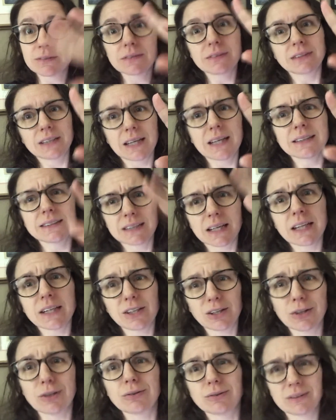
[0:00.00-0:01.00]
Yes, I
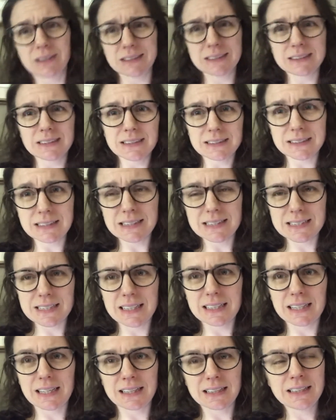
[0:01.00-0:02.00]
know, this isn't
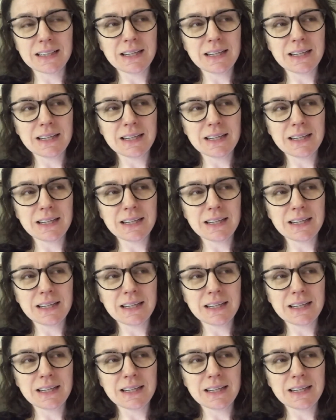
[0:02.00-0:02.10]
exciting,